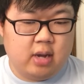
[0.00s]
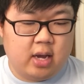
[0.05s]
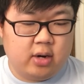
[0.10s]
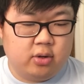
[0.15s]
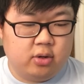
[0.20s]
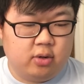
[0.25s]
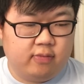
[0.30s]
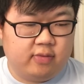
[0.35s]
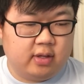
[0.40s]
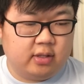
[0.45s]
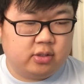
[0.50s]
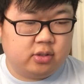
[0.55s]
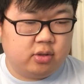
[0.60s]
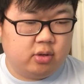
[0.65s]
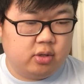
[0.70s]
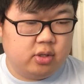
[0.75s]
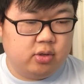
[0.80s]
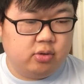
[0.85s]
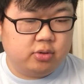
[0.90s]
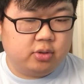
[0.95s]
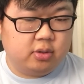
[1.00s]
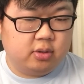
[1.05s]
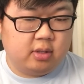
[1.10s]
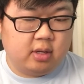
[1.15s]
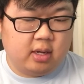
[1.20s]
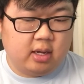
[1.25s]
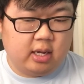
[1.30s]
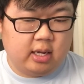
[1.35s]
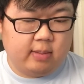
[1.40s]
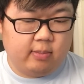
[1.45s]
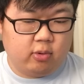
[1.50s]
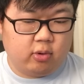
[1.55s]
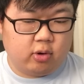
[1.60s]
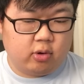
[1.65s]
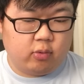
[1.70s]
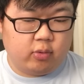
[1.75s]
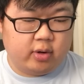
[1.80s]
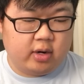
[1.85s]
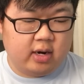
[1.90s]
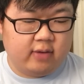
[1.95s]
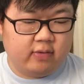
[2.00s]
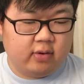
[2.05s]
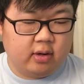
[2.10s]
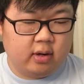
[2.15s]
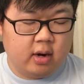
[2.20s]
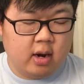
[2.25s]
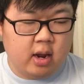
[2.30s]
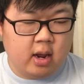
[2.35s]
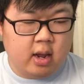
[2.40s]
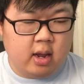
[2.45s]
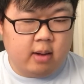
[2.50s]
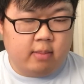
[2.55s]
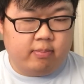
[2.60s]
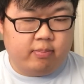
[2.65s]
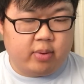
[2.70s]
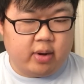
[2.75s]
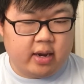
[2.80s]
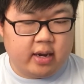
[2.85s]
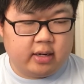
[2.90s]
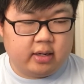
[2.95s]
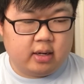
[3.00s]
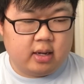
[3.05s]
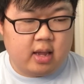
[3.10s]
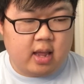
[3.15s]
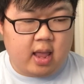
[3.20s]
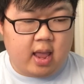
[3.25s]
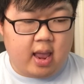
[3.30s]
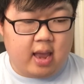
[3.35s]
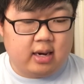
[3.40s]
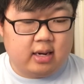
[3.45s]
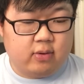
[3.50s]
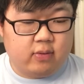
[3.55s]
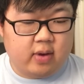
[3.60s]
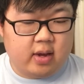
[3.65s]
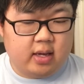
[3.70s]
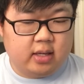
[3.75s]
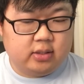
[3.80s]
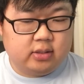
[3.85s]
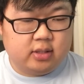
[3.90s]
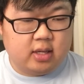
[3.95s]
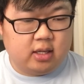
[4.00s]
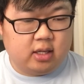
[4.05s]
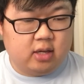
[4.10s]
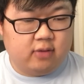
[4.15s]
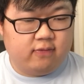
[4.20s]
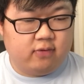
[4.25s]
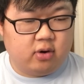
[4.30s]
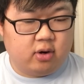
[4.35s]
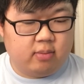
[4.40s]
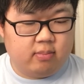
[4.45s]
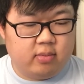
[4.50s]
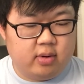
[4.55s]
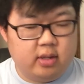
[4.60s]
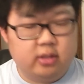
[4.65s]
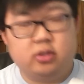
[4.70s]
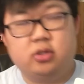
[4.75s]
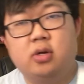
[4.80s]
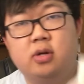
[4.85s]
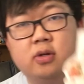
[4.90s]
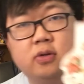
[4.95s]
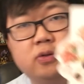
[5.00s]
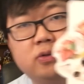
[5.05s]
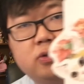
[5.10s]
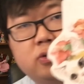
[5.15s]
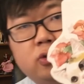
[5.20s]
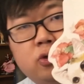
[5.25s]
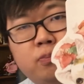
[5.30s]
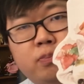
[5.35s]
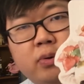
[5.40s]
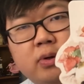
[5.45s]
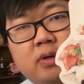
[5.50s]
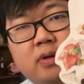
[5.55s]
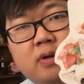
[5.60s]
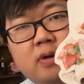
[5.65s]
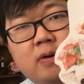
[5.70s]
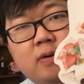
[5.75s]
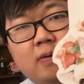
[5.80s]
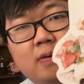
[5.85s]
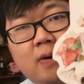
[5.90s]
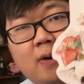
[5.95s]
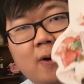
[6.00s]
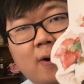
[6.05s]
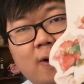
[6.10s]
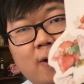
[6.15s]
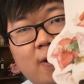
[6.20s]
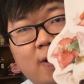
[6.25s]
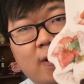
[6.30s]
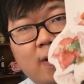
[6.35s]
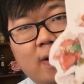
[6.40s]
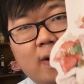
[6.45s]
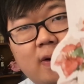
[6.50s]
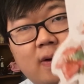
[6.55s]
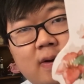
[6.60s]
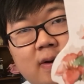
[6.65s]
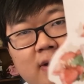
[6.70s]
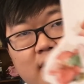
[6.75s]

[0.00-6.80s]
I don't know if that's your username or whatever, but anyways, thank you very much. Super cute. Aw,